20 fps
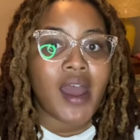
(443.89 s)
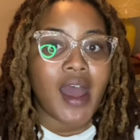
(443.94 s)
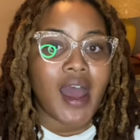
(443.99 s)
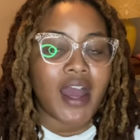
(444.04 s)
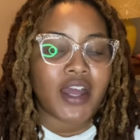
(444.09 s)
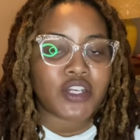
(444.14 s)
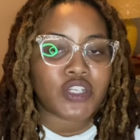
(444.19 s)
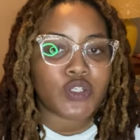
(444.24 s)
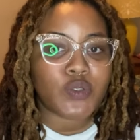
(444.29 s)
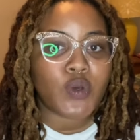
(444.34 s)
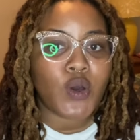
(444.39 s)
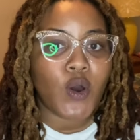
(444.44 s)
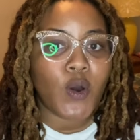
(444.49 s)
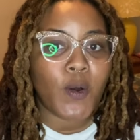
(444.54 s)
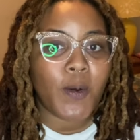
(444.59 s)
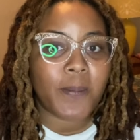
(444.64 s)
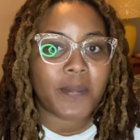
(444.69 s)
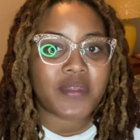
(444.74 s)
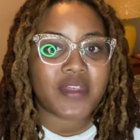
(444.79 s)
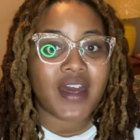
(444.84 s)
I do
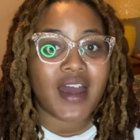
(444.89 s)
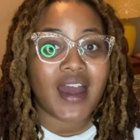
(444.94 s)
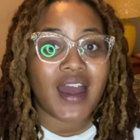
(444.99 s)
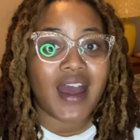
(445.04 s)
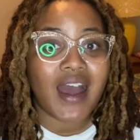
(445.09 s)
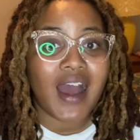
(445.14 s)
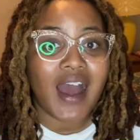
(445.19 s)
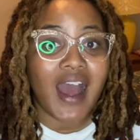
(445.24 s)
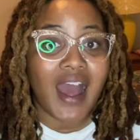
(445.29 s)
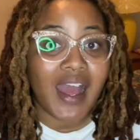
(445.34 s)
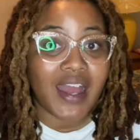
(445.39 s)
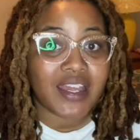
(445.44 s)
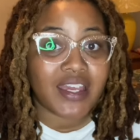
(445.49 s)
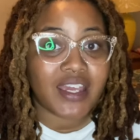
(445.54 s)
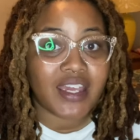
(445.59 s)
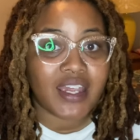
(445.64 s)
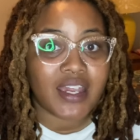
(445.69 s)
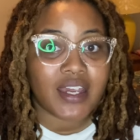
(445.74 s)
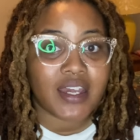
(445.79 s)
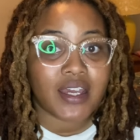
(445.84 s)
hope that I
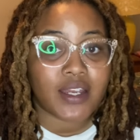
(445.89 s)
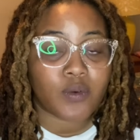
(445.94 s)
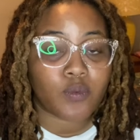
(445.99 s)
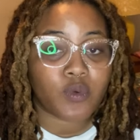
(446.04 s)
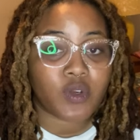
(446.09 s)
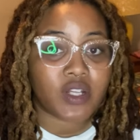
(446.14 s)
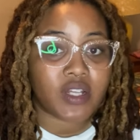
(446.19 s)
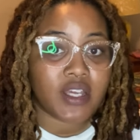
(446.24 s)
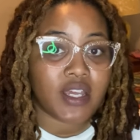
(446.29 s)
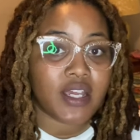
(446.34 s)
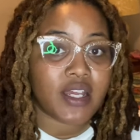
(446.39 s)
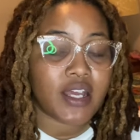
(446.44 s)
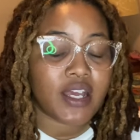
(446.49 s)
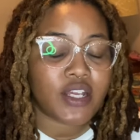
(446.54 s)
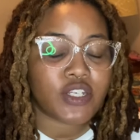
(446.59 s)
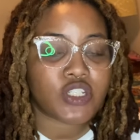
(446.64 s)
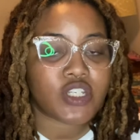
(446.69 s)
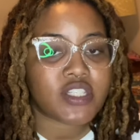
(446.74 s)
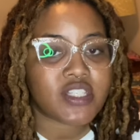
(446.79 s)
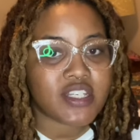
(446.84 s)
can really
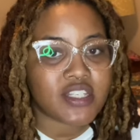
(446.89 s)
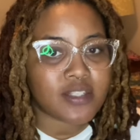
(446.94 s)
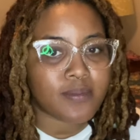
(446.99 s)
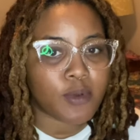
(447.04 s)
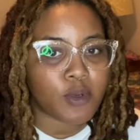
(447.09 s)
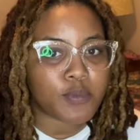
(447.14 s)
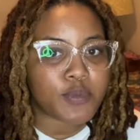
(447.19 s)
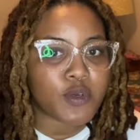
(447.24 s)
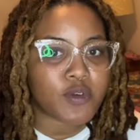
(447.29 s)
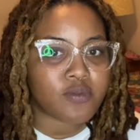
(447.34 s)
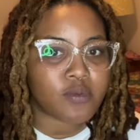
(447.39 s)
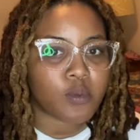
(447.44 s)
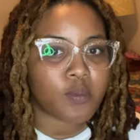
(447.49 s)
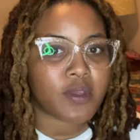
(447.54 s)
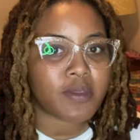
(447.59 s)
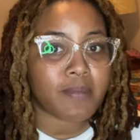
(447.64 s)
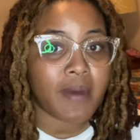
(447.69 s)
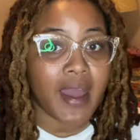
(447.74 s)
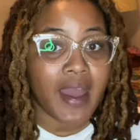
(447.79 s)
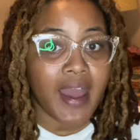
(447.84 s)
just see some improvement
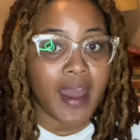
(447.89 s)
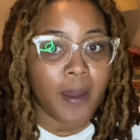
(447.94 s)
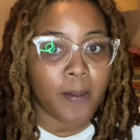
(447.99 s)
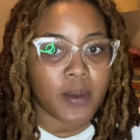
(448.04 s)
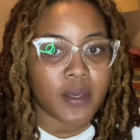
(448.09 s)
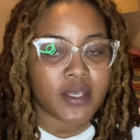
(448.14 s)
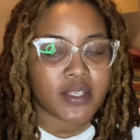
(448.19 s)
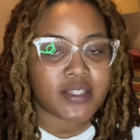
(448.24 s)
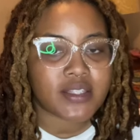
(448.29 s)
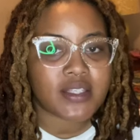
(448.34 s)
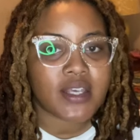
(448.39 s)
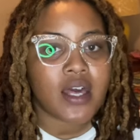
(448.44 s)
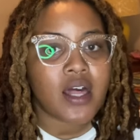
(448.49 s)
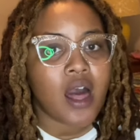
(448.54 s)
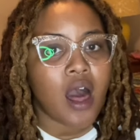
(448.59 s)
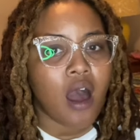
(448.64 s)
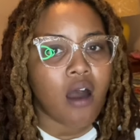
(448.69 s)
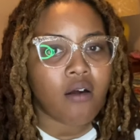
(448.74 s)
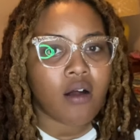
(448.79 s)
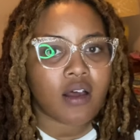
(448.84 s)
with my habits.
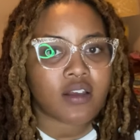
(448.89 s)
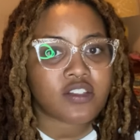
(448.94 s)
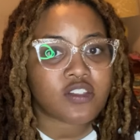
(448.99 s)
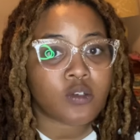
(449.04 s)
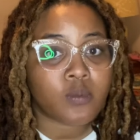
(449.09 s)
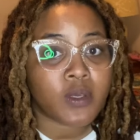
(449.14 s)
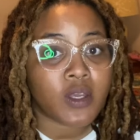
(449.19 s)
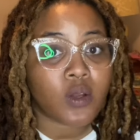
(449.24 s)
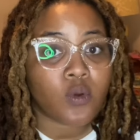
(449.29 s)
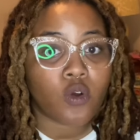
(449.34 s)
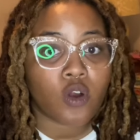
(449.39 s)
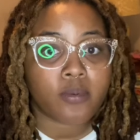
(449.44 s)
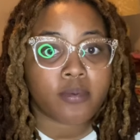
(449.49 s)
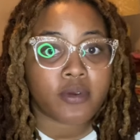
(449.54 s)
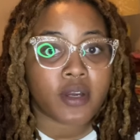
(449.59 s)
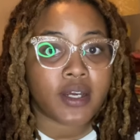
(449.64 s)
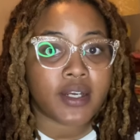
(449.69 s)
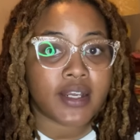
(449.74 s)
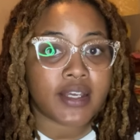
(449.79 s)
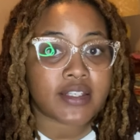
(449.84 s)
I'll also be
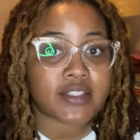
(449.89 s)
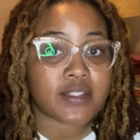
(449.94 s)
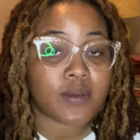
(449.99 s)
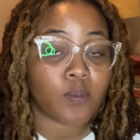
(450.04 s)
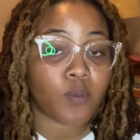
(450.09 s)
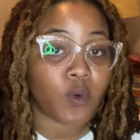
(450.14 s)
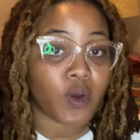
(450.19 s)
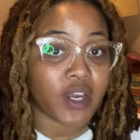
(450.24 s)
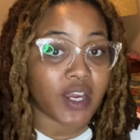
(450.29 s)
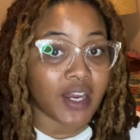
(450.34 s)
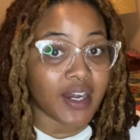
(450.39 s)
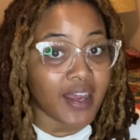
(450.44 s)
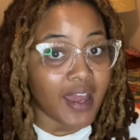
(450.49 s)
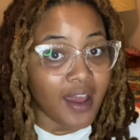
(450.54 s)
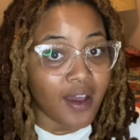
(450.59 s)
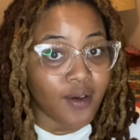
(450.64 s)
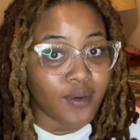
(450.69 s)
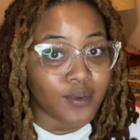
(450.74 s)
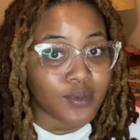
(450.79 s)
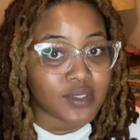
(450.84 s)
incorporating some working
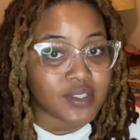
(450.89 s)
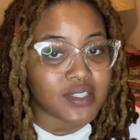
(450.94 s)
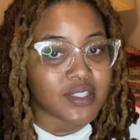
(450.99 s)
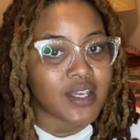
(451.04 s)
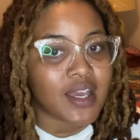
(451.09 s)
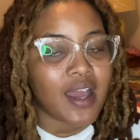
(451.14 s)
out.